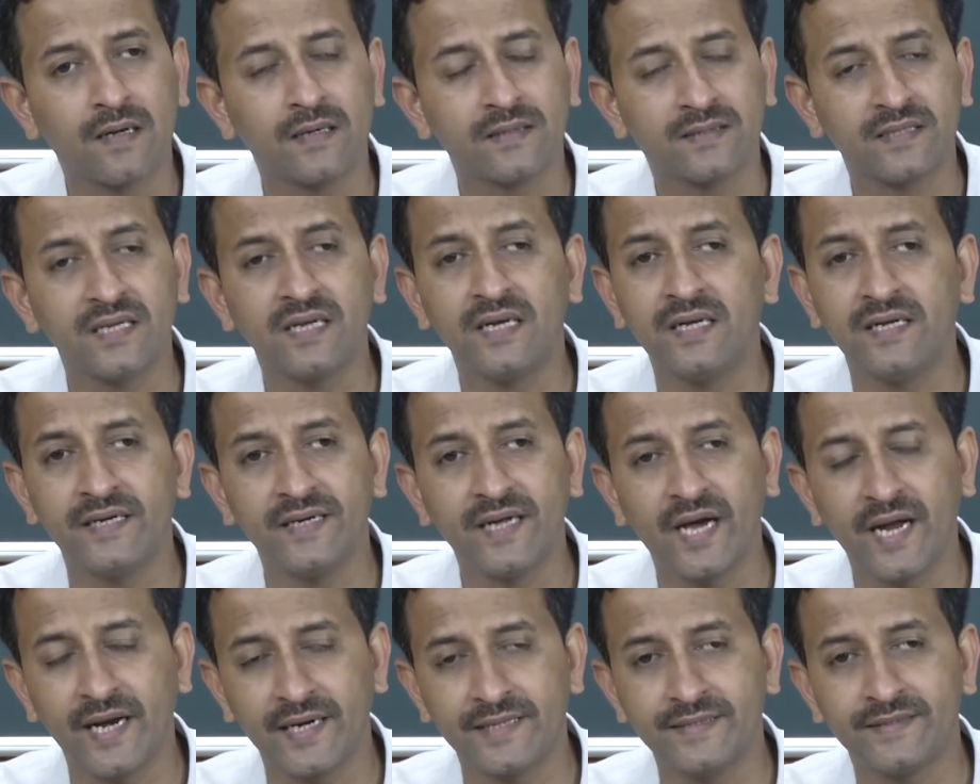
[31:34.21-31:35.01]
till he
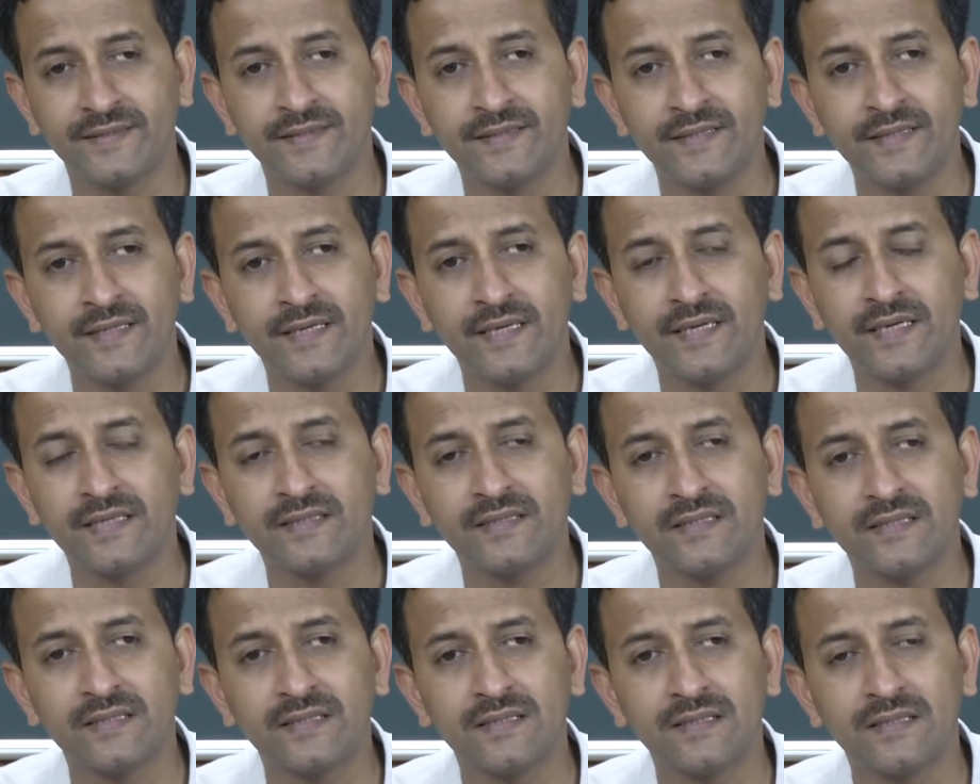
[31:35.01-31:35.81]
died in
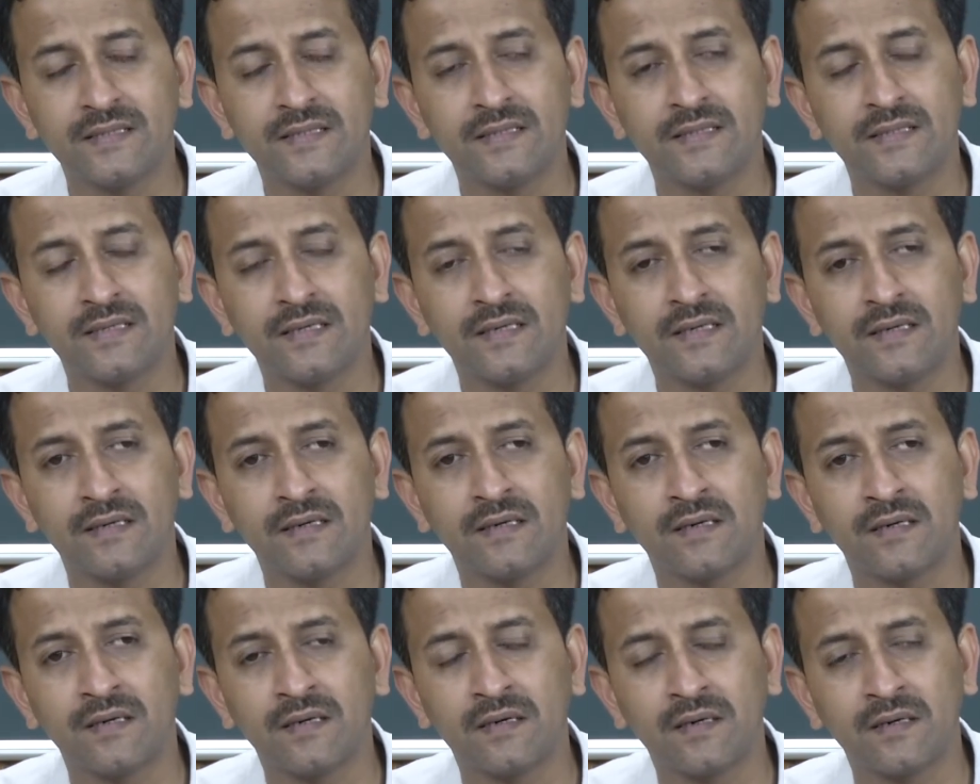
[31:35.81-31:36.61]

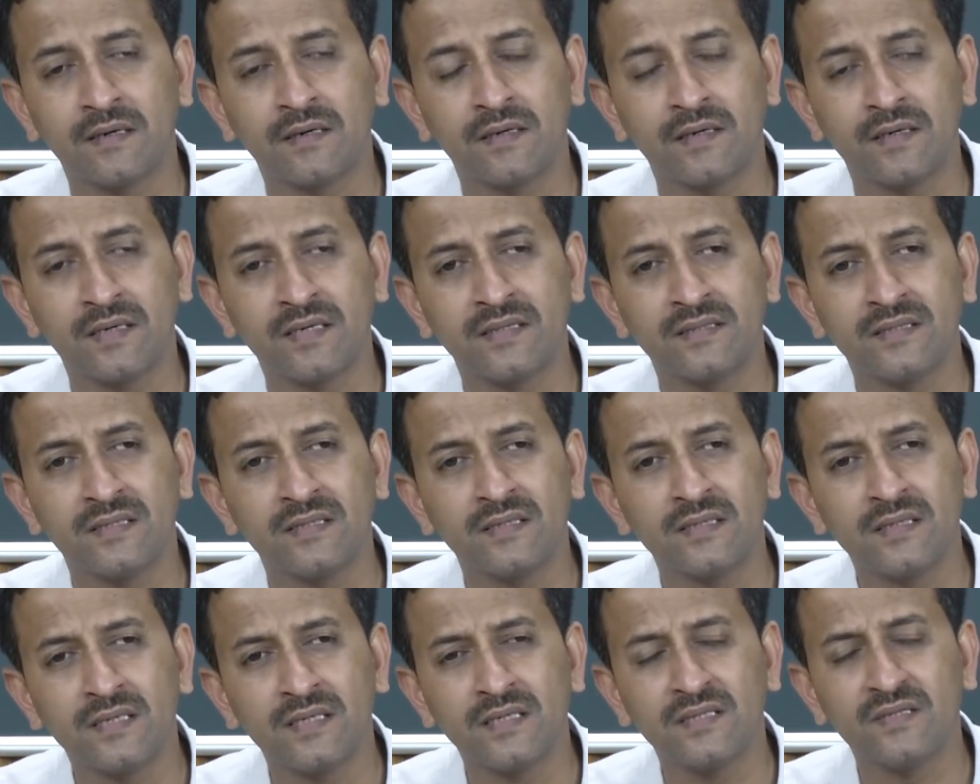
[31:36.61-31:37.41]
the
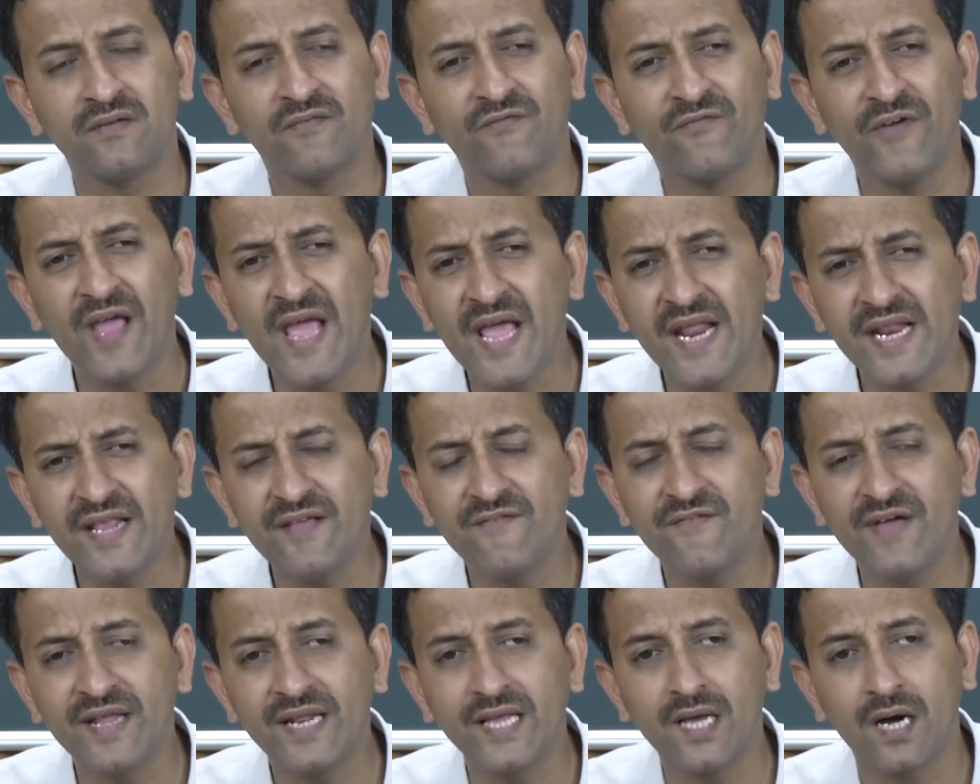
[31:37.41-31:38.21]

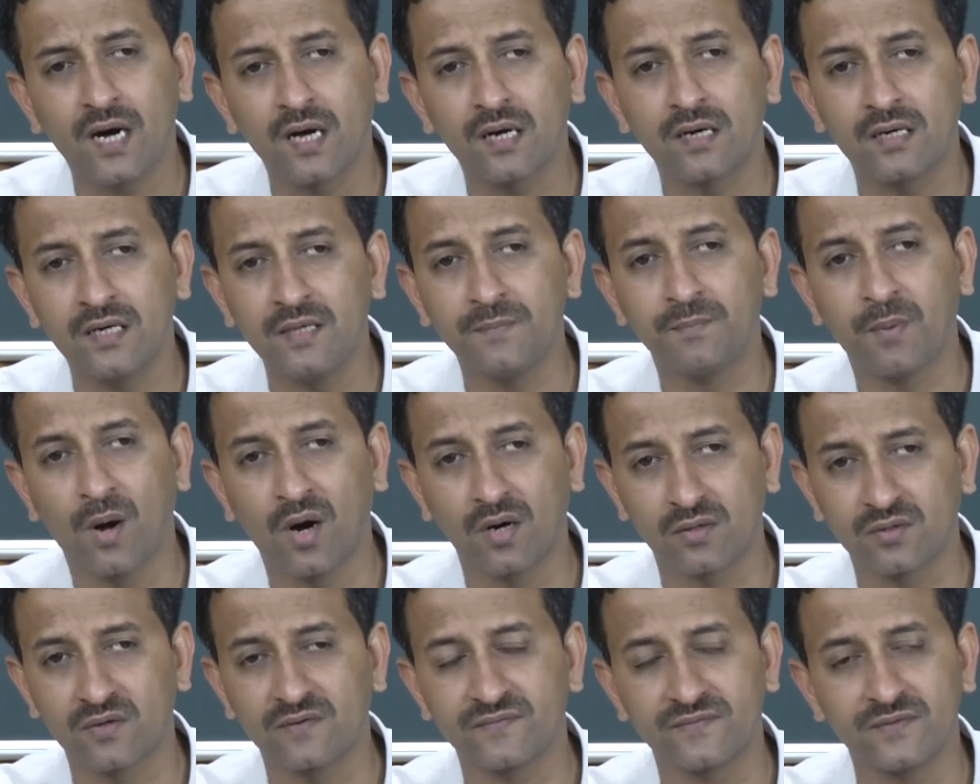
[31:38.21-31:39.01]
very early
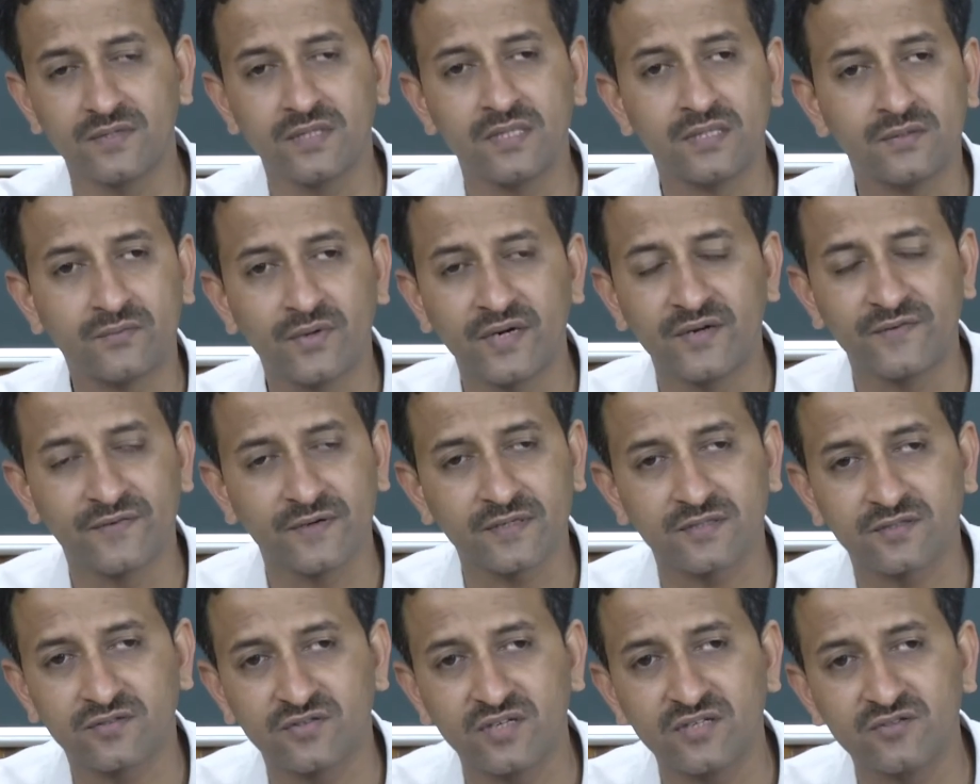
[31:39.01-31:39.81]
part of the
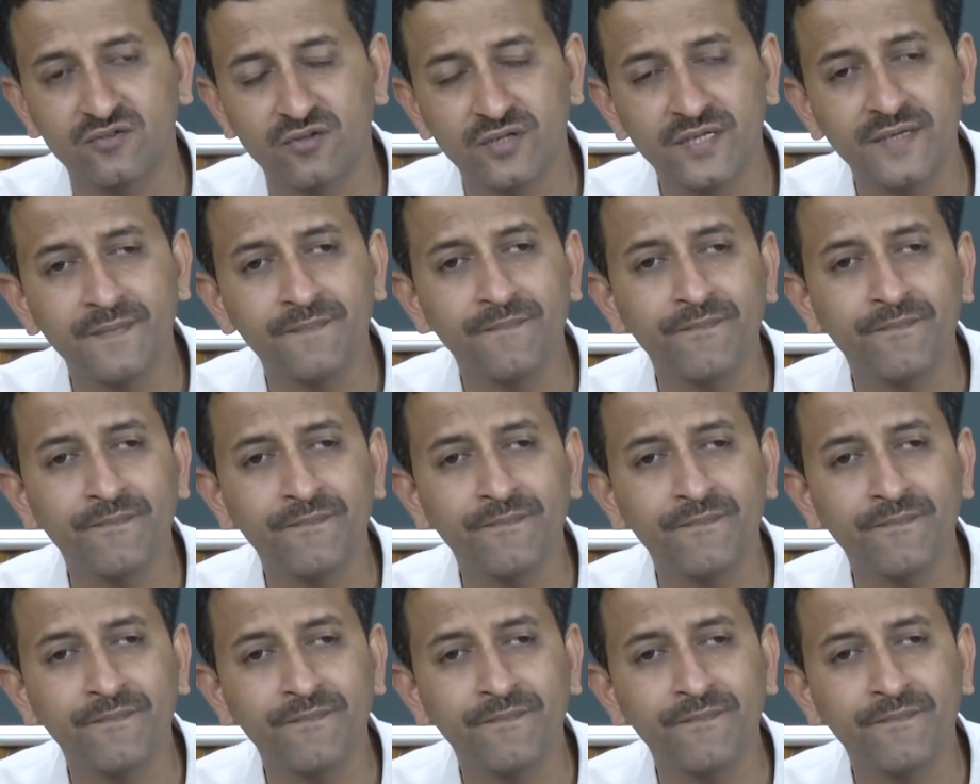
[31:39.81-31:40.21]
21st century.